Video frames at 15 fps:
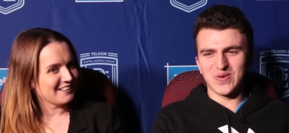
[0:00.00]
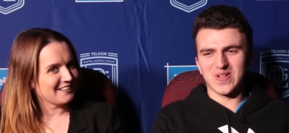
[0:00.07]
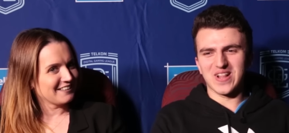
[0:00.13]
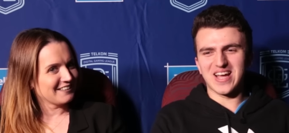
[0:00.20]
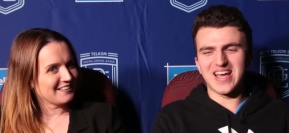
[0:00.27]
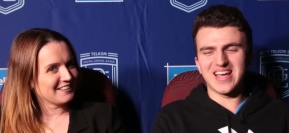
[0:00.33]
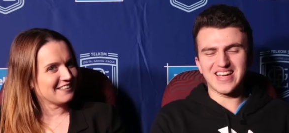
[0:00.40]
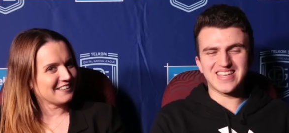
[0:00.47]
Speaker 1: of
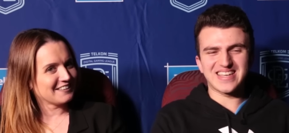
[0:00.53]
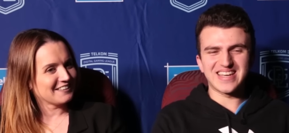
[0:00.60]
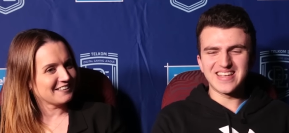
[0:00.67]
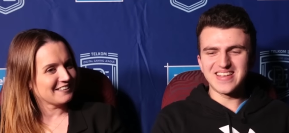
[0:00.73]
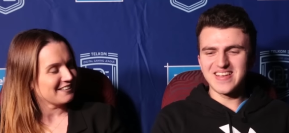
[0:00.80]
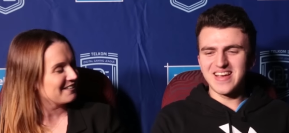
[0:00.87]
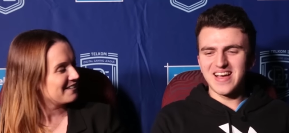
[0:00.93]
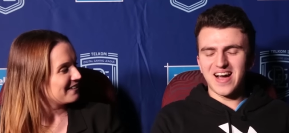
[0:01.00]
all, like
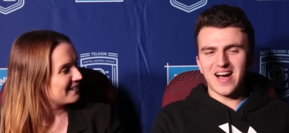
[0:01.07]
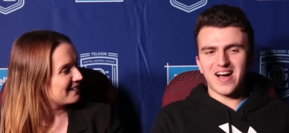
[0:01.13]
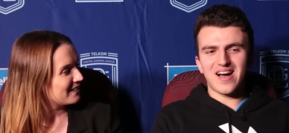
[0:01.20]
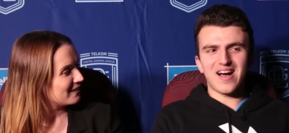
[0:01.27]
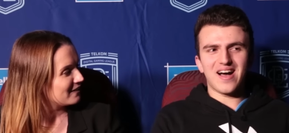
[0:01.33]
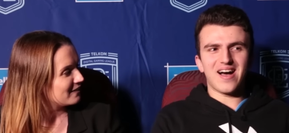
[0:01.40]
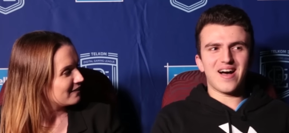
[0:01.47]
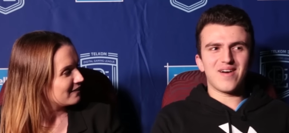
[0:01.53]

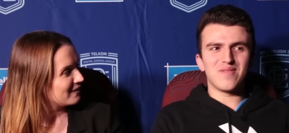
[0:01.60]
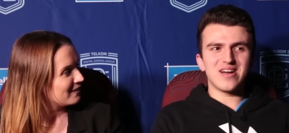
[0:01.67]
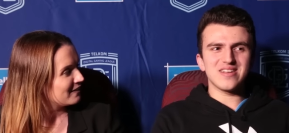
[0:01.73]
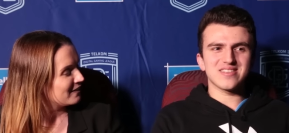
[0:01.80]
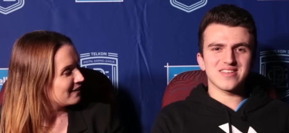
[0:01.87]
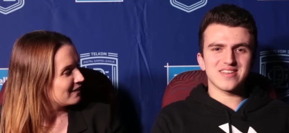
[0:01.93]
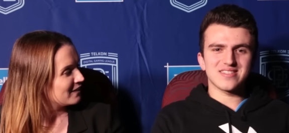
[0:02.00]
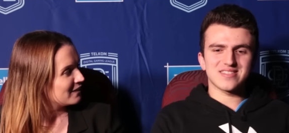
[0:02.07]
I
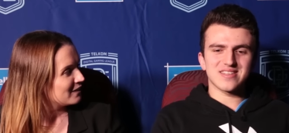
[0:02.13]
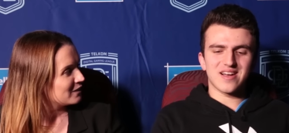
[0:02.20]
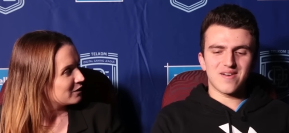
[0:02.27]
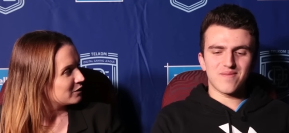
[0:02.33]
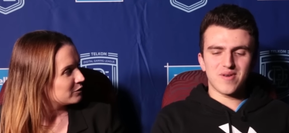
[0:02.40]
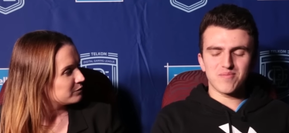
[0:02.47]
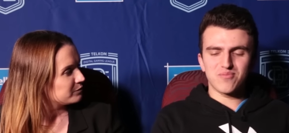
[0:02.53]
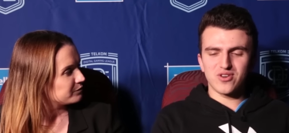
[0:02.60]
might get
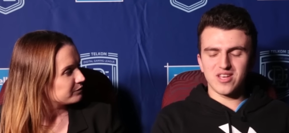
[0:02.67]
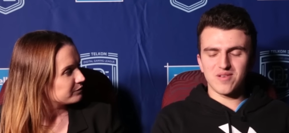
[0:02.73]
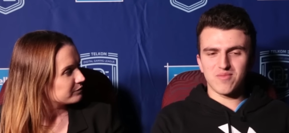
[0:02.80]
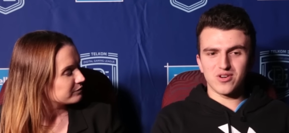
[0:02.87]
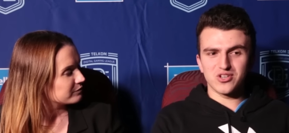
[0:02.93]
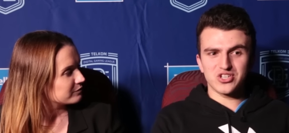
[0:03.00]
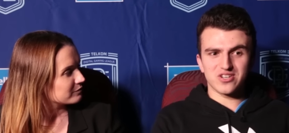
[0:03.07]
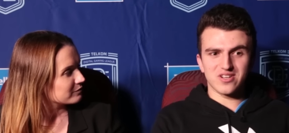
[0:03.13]
um, I'm pretty
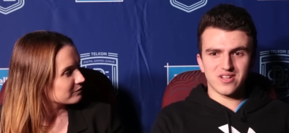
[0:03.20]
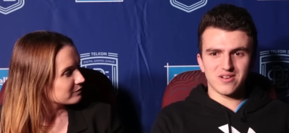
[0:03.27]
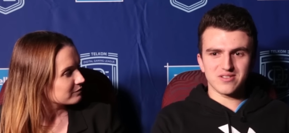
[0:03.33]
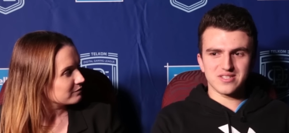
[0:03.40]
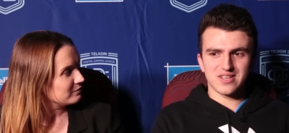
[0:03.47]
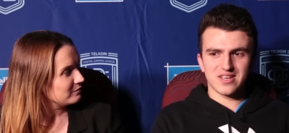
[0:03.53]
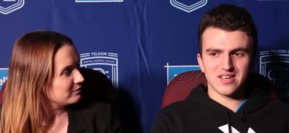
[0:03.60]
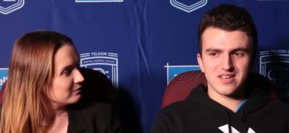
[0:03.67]
emotional. I
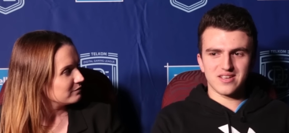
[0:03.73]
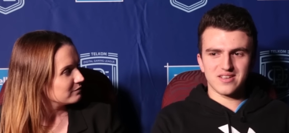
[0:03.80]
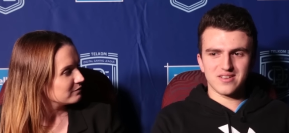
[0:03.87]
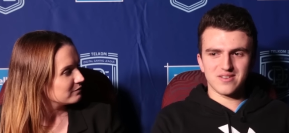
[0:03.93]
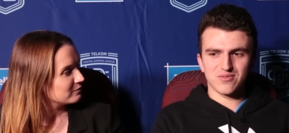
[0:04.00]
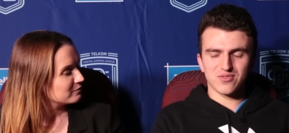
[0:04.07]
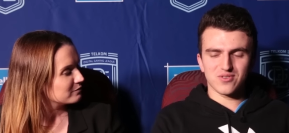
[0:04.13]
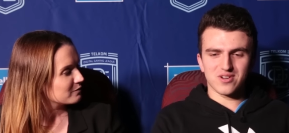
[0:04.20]
would say
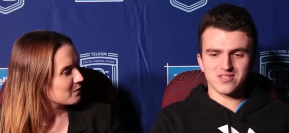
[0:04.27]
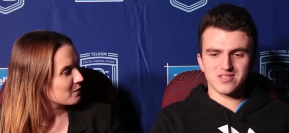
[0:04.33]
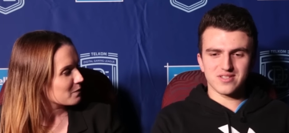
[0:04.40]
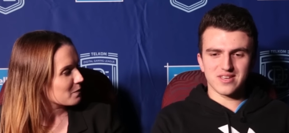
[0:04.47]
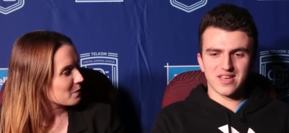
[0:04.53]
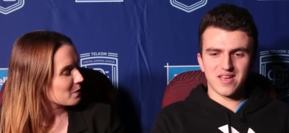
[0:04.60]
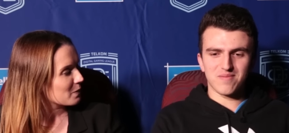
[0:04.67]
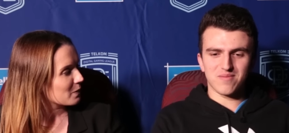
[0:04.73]
with regards to
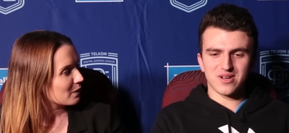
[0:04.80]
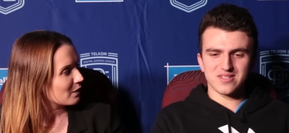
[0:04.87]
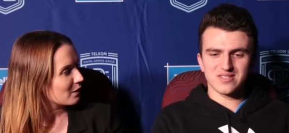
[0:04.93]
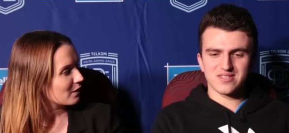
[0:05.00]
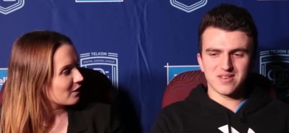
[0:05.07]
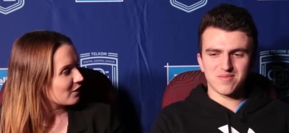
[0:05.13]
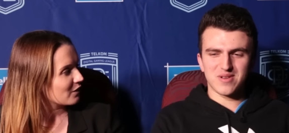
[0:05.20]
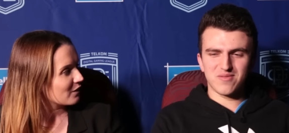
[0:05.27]
the game,
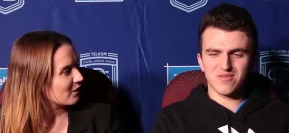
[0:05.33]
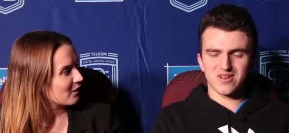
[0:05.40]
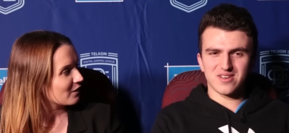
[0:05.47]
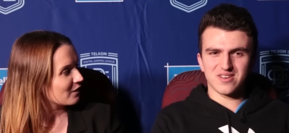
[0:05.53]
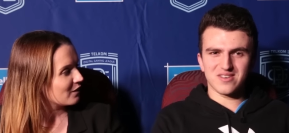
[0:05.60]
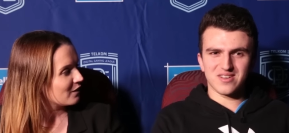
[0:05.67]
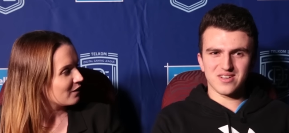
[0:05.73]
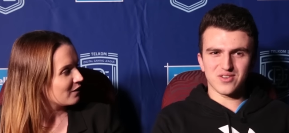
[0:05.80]
but I'm
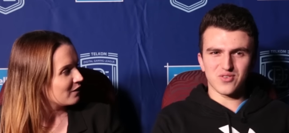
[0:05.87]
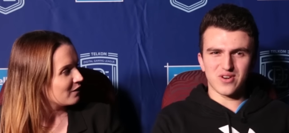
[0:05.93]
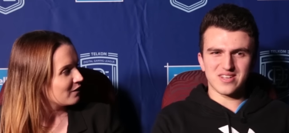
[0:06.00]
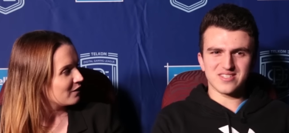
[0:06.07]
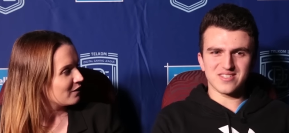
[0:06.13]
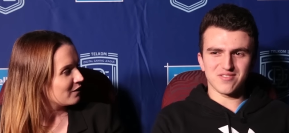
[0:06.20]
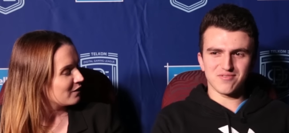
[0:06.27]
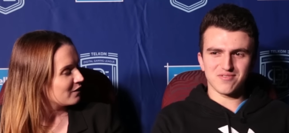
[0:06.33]
never
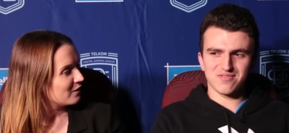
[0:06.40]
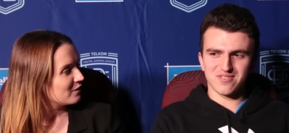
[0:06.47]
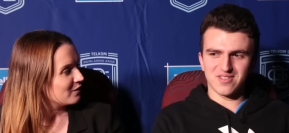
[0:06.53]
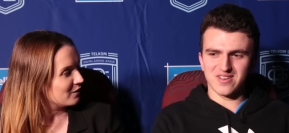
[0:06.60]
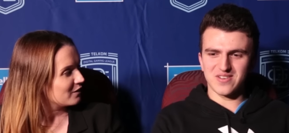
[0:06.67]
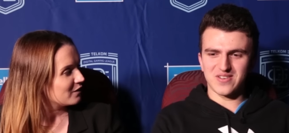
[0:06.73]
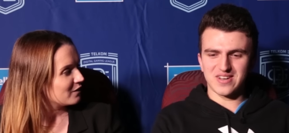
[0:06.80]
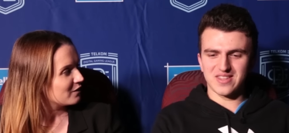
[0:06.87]
aggressive
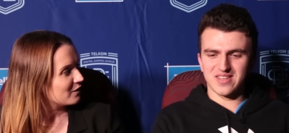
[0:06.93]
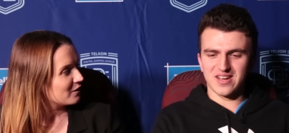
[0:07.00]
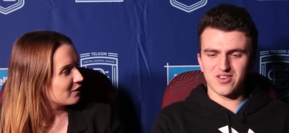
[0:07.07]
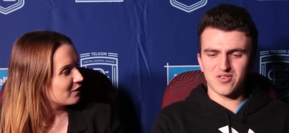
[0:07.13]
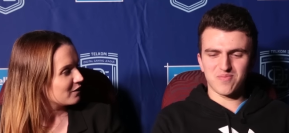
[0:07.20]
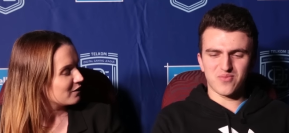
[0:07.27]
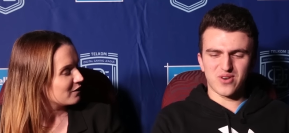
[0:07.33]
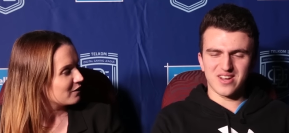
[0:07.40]
like or anything. I
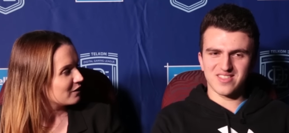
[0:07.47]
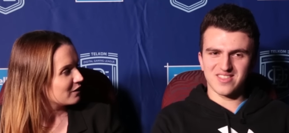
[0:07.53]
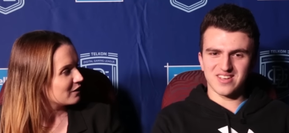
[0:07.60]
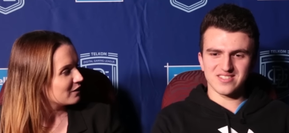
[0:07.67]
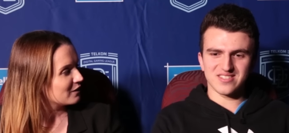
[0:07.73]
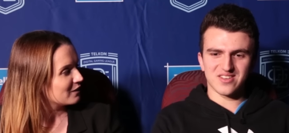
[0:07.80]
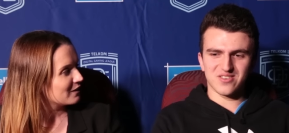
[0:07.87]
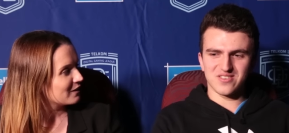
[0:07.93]
don't break
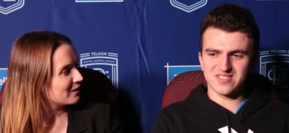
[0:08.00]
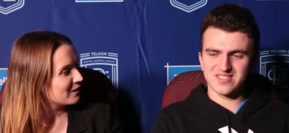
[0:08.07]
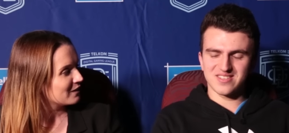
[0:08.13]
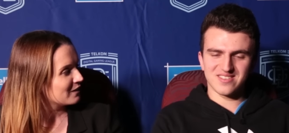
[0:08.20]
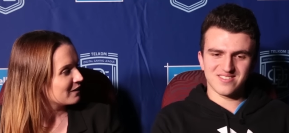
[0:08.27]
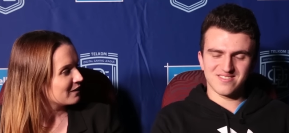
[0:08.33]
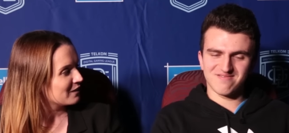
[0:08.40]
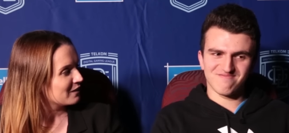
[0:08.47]
things. I
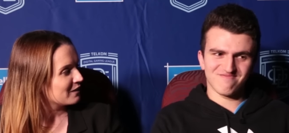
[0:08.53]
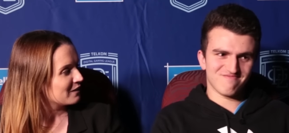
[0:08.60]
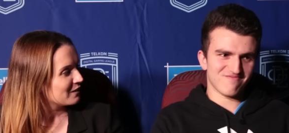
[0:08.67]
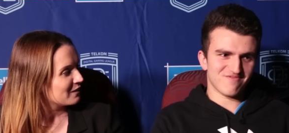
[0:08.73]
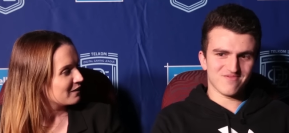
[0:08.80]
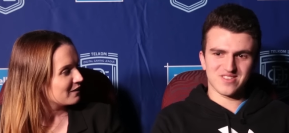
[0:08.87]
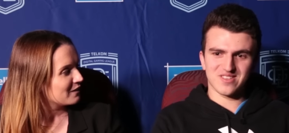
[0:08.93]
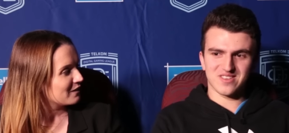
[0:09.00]
don't
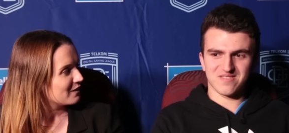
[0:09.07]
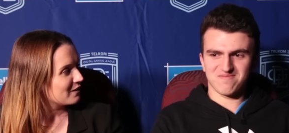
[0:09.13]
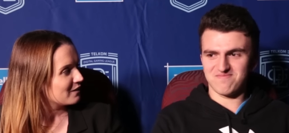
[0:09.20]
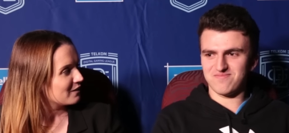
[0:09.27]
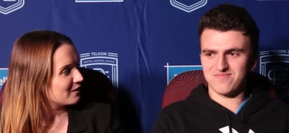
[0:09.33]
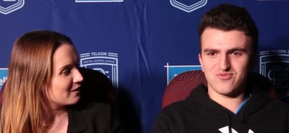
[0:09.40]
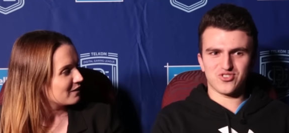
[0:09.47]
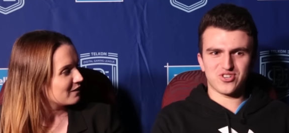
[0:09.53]

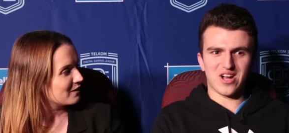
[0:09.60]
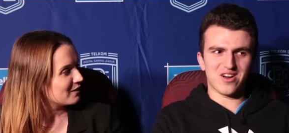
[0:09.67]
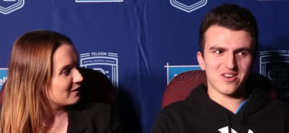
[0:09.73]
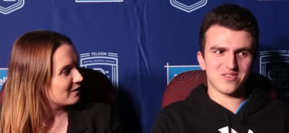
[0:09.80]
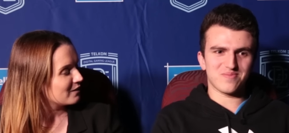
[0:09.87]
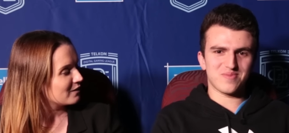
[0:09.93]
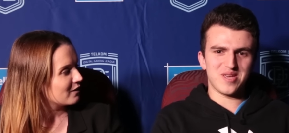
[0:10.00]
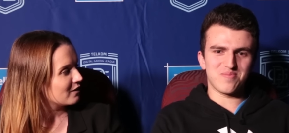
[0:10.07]

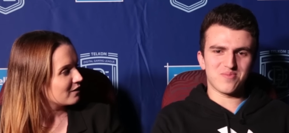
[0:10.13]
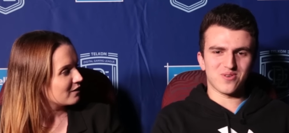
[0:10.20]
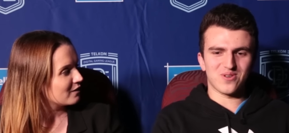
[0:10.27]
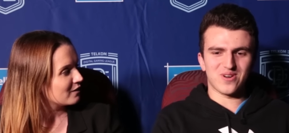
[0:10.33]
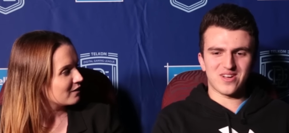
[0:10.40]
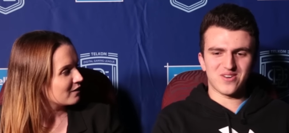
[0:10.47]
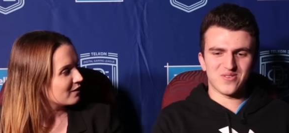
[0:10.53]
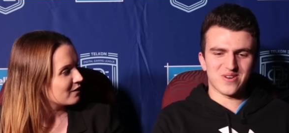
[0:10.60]
shout at
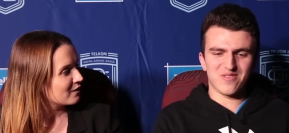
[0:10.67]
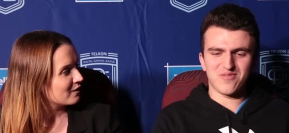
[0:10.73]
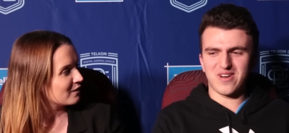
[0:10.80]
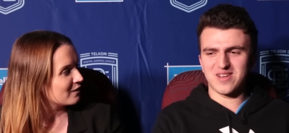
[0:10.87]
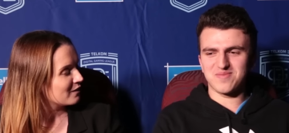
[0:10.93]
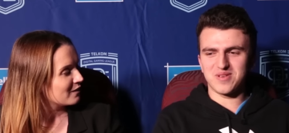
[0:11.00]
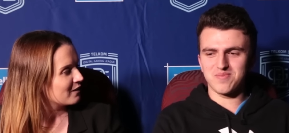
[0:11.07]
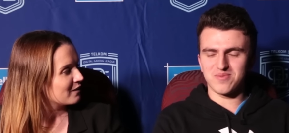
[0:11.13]
people. I don't want to
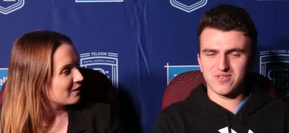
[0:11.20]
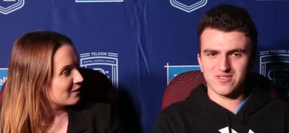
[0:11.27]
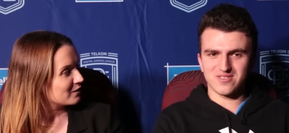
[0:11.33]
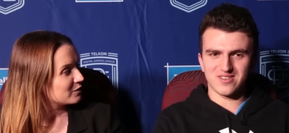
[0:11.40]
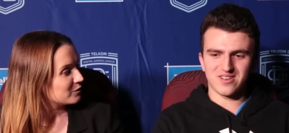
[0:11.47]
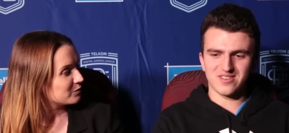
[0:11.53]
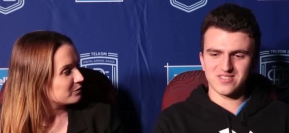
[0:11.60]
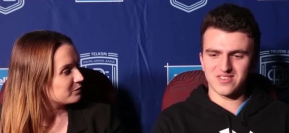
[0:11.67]
fight people.
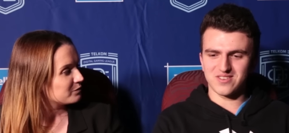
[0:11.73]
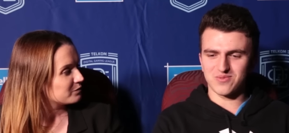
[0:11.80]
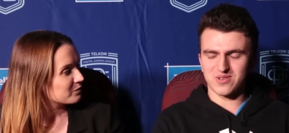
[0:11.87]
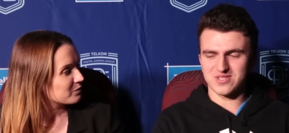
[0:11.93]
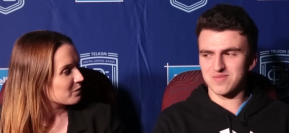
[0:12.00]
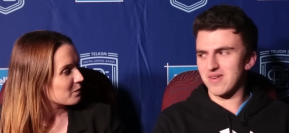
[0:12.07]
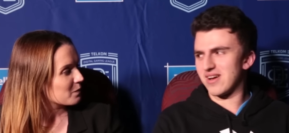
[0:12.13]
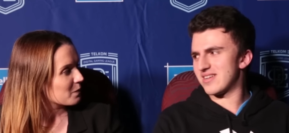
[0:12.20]
You know, so it
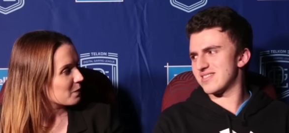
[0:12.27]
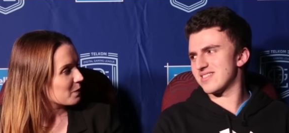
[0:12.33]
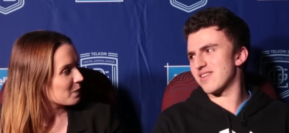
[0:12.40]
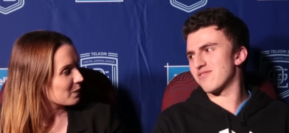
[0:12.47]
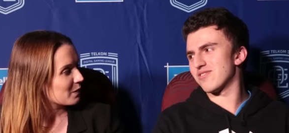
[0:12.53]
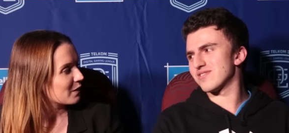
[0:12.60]
wasn't my headset